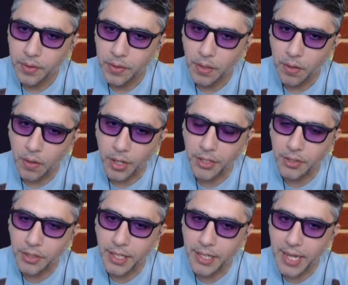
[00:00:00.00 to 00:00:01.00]
Or you're only
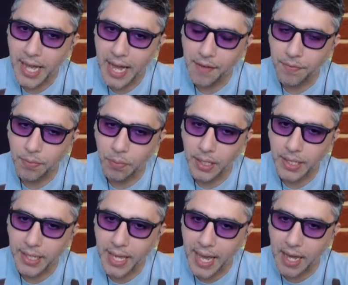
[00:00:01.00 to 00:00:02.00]
gonna have one
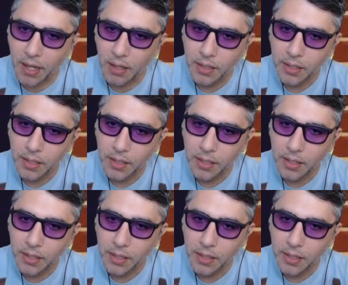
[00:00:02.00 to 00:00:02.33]
account,